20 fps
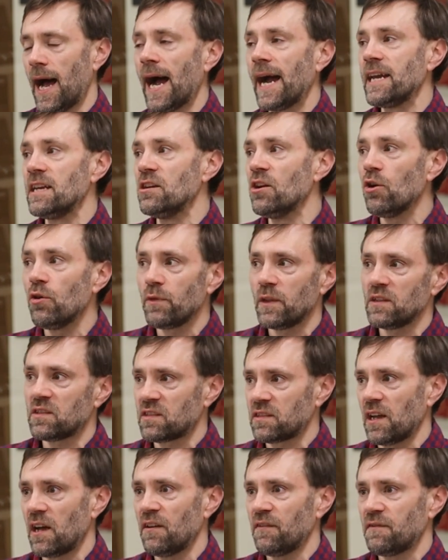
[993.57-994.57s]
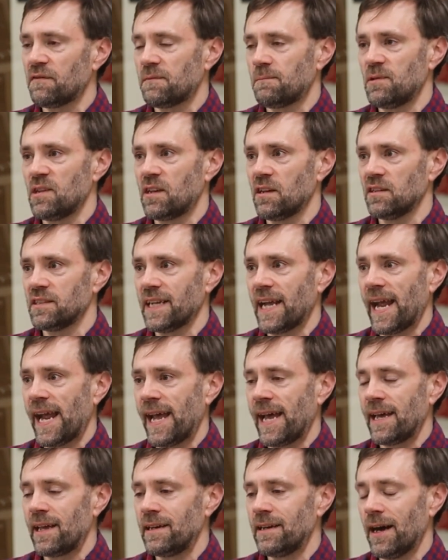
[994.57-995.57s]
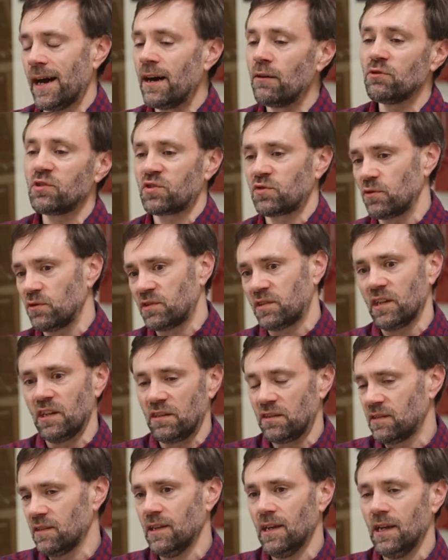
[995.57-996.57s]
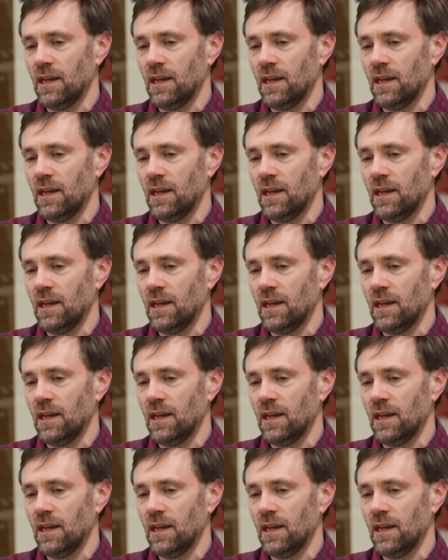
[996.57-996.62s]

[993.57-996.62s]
I know this stuff because I had outsourced it